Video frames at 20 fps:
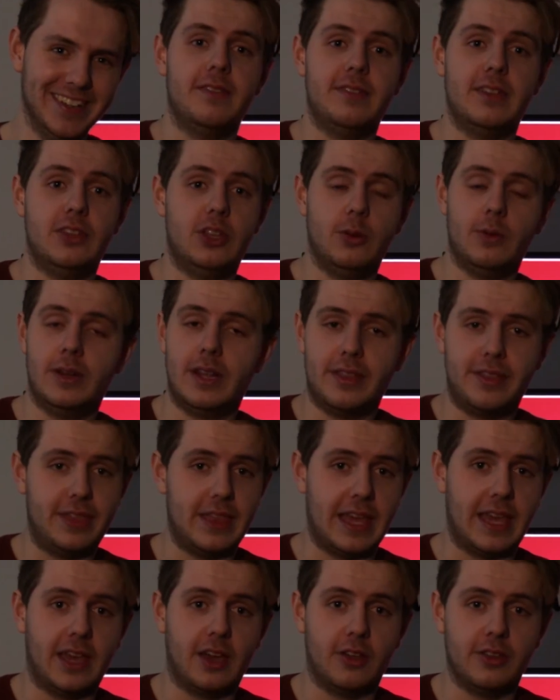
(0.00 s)
They're doing a
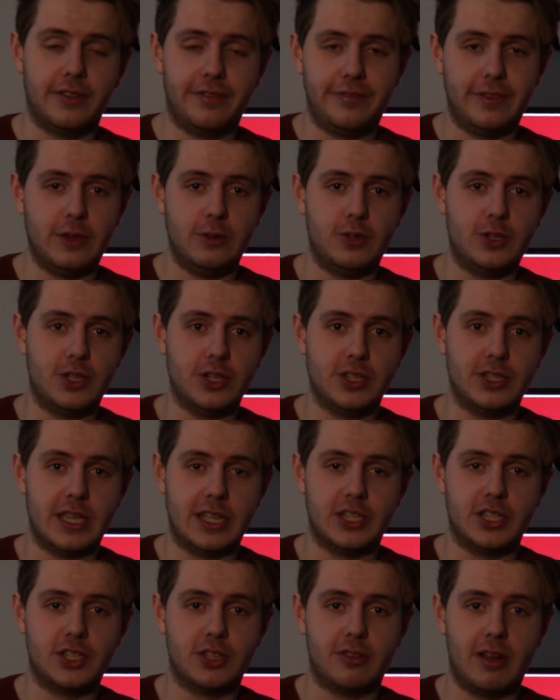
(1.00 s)
thing on the Future's
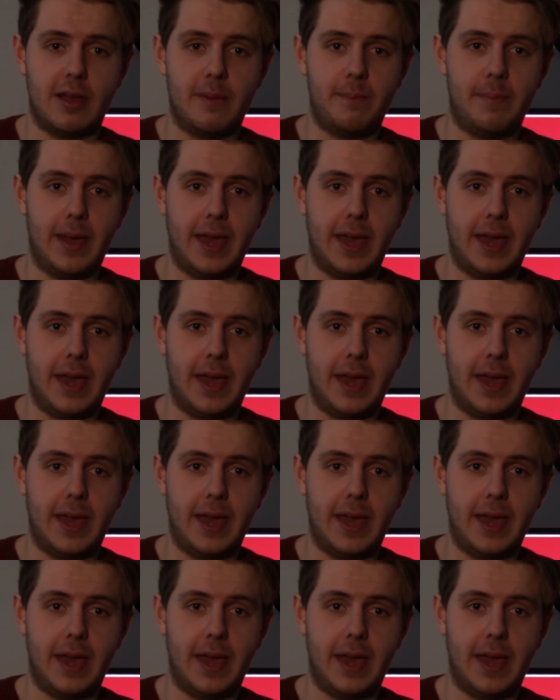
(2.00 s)
Instagram